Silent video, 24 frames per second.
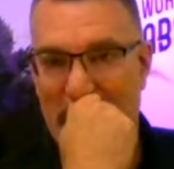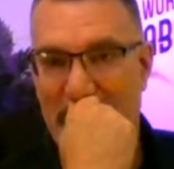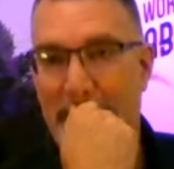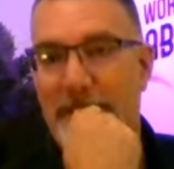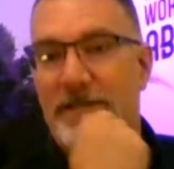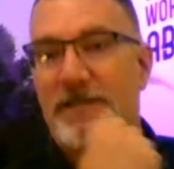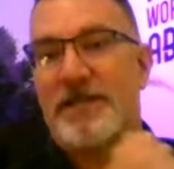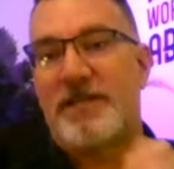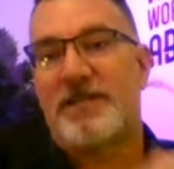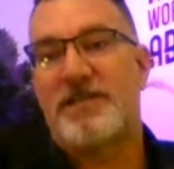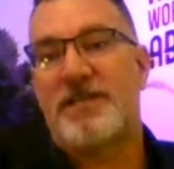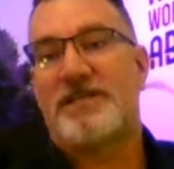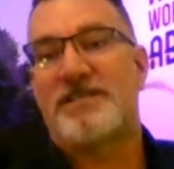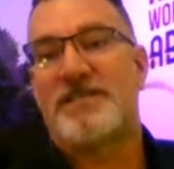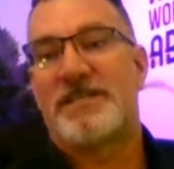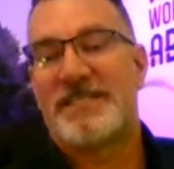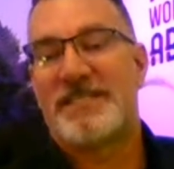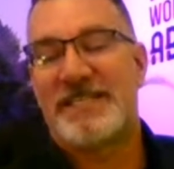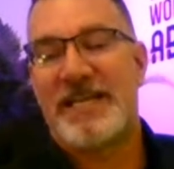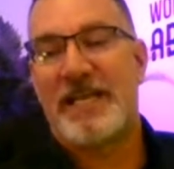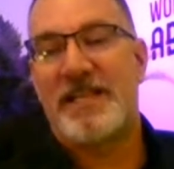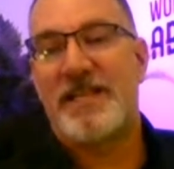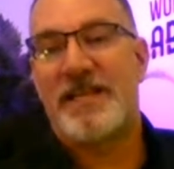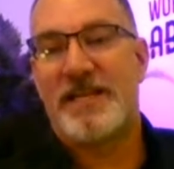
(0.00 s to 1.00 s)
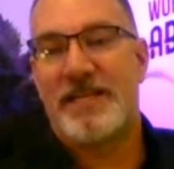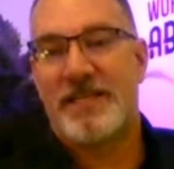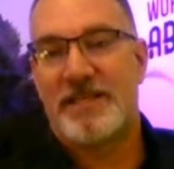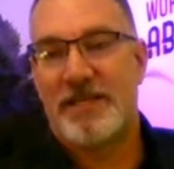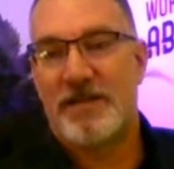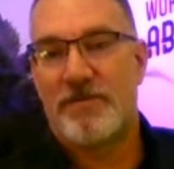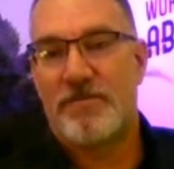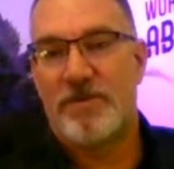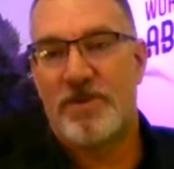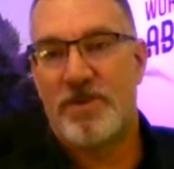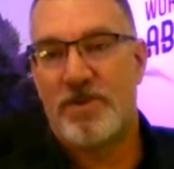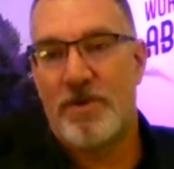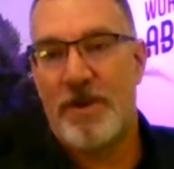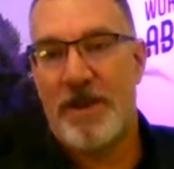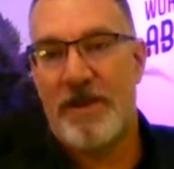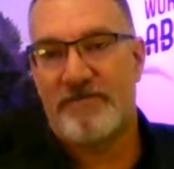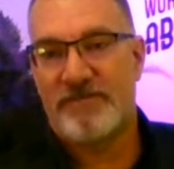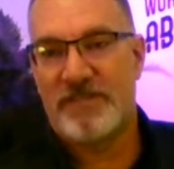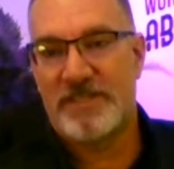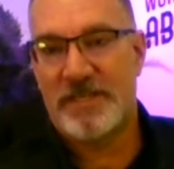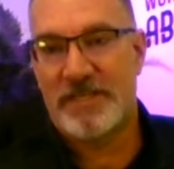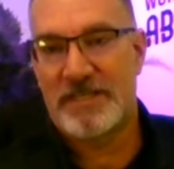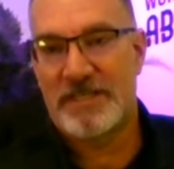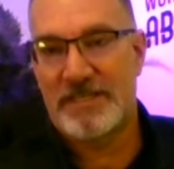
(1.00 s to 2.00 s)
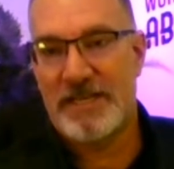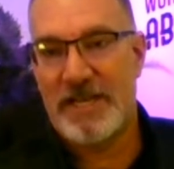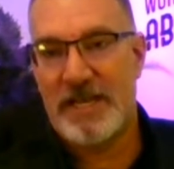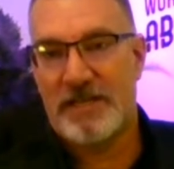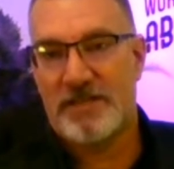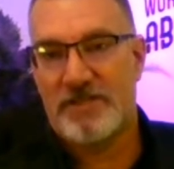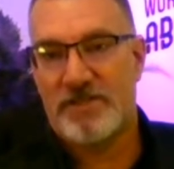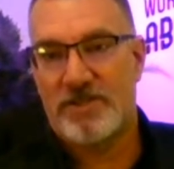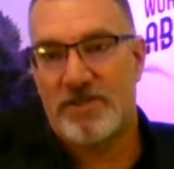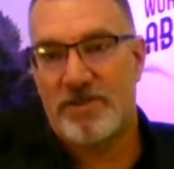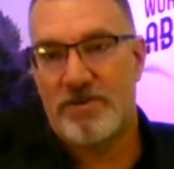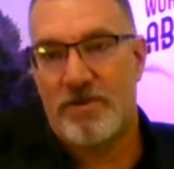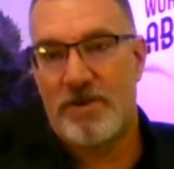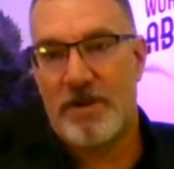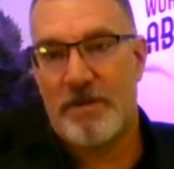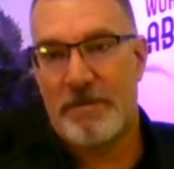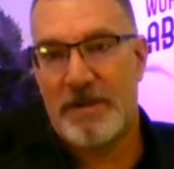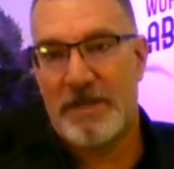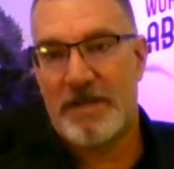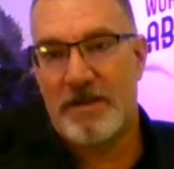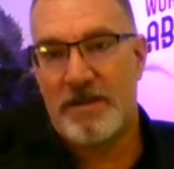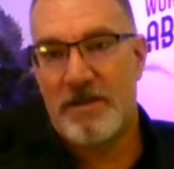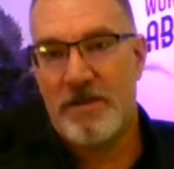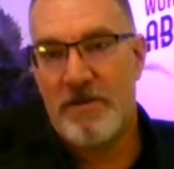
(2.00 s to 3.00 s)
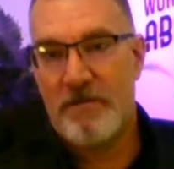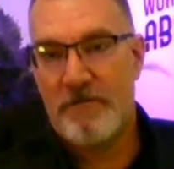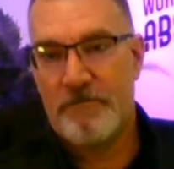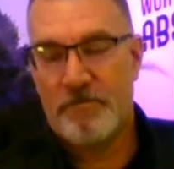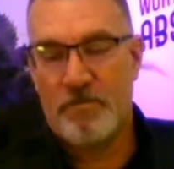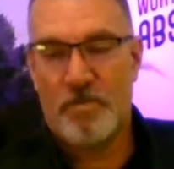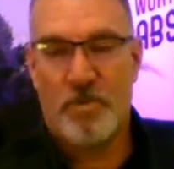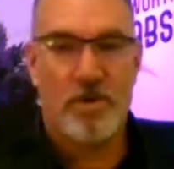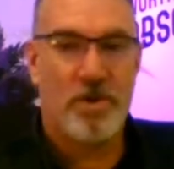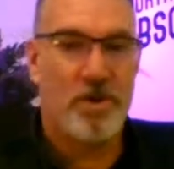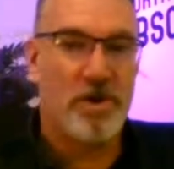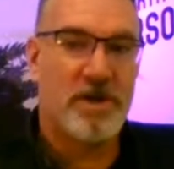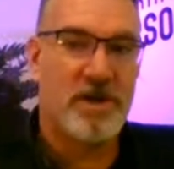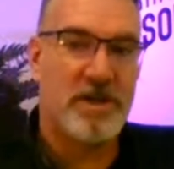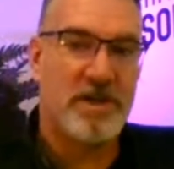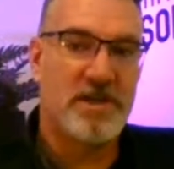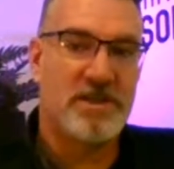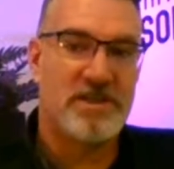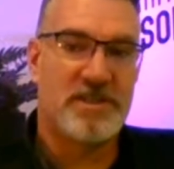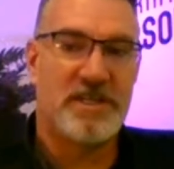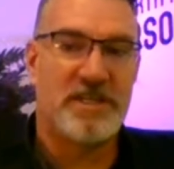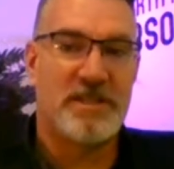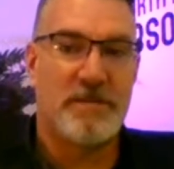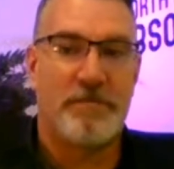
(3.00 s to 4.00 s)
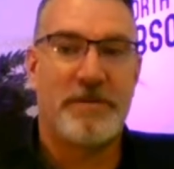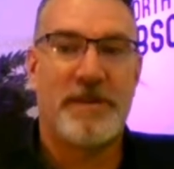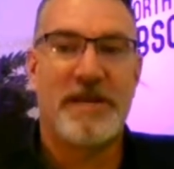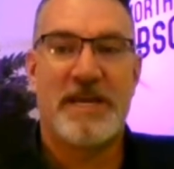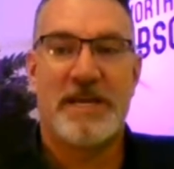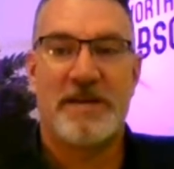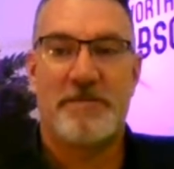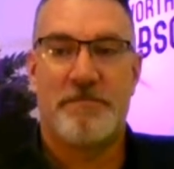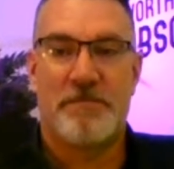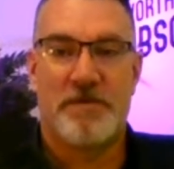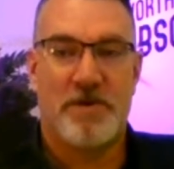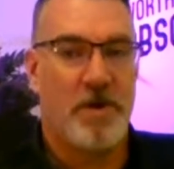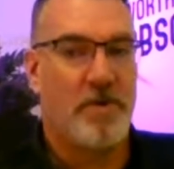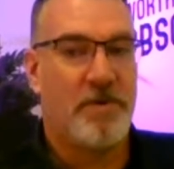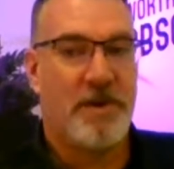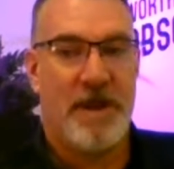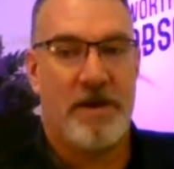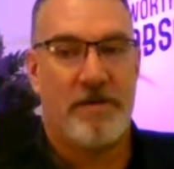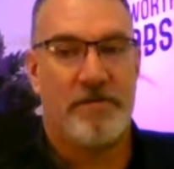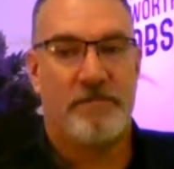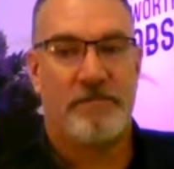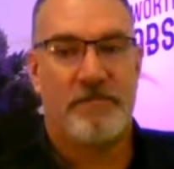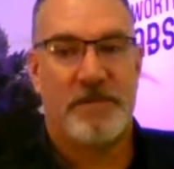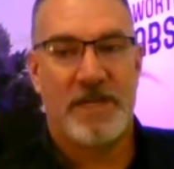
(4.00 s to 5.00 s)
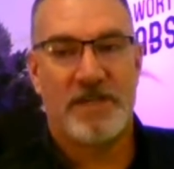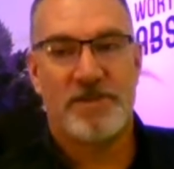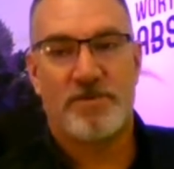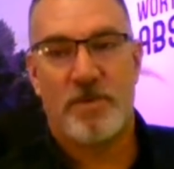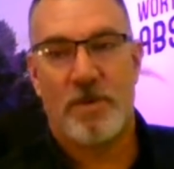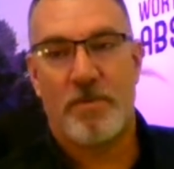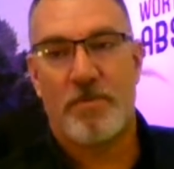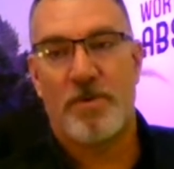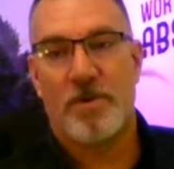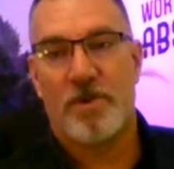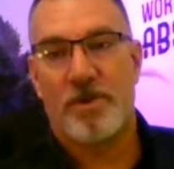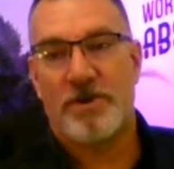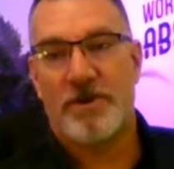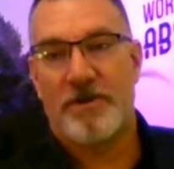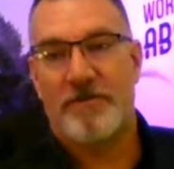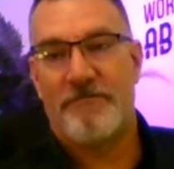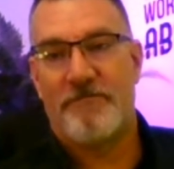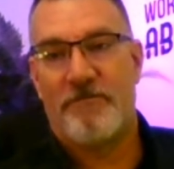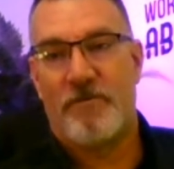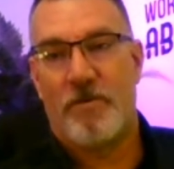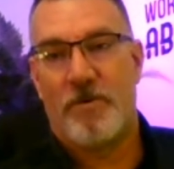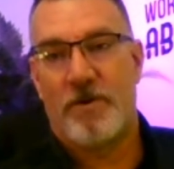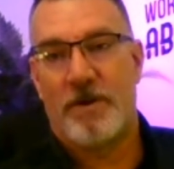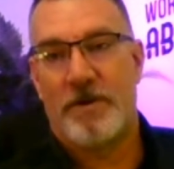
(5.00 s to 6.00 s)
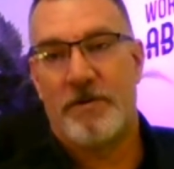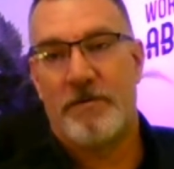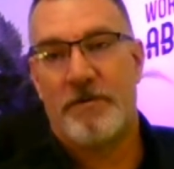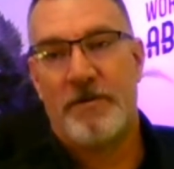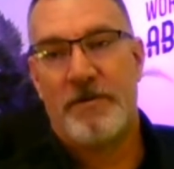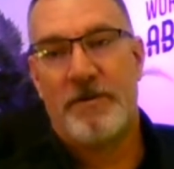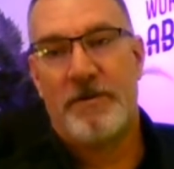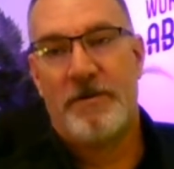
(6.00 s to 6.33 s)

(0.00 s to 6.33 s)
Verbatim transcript: that, that doesn't sell anything when you have success you know what i mean we're looking to see the plane go down that's what we're looking for and